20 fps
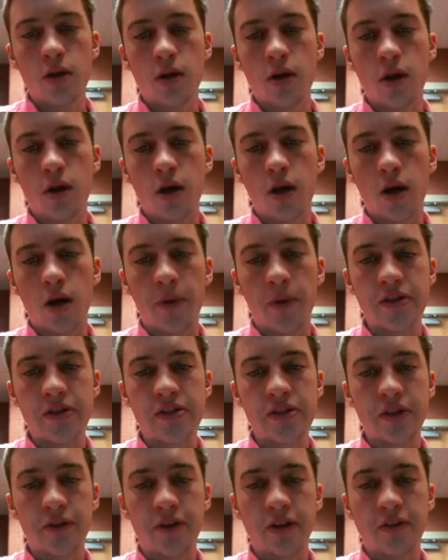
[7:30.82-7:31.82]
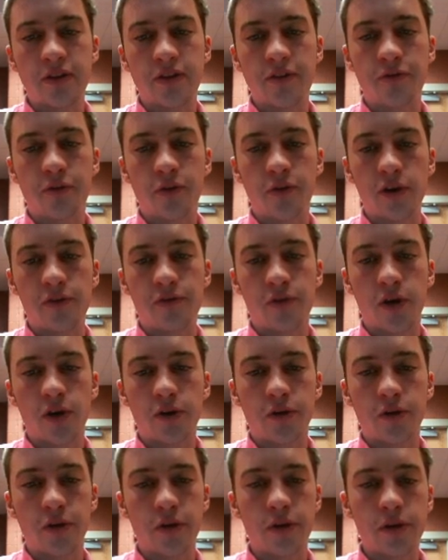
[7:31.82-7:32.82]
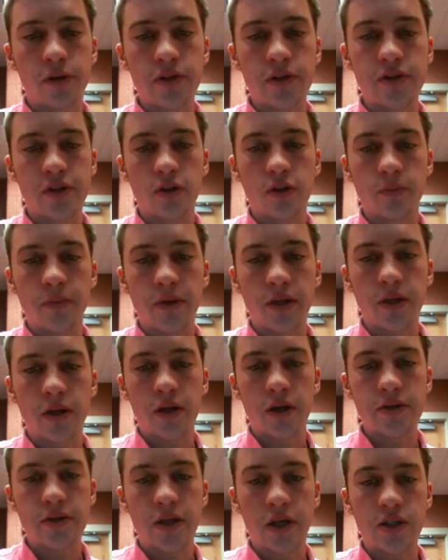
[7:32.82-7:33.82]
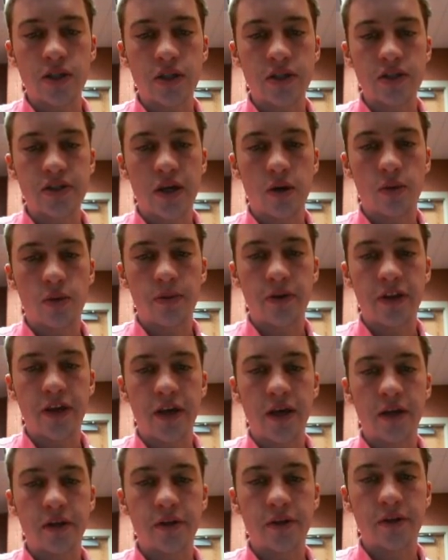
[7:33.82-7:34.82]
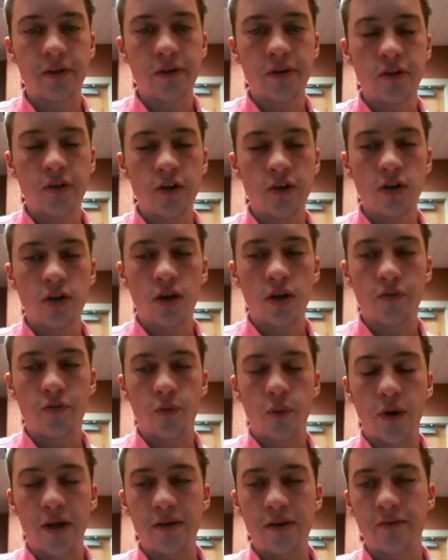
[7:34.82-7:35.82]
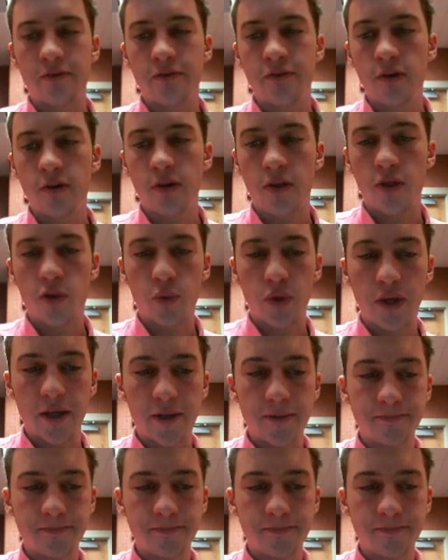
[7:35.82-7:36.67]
Uh, but I still think that the forty-four hundred is going to be a touch because that would be the end of wave three.